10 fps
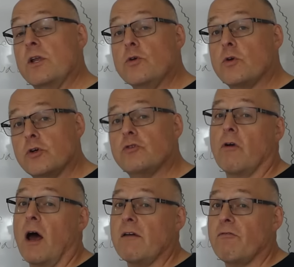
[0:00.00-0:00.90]
you could
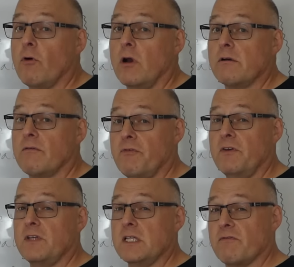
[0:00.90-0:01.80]
write
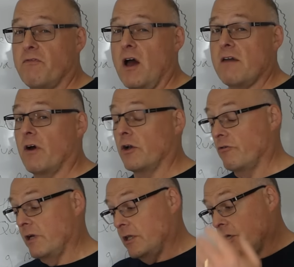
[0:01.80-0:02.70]
450 to
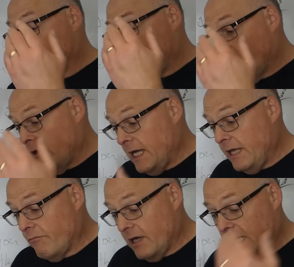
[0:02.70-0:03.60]
500 that you've really
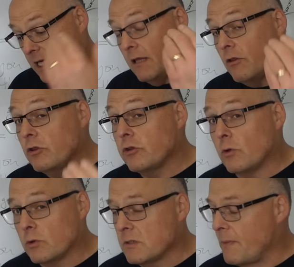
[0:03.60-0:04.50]
really
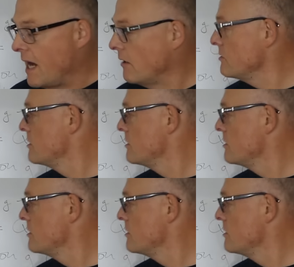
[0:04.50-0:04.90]
thought about.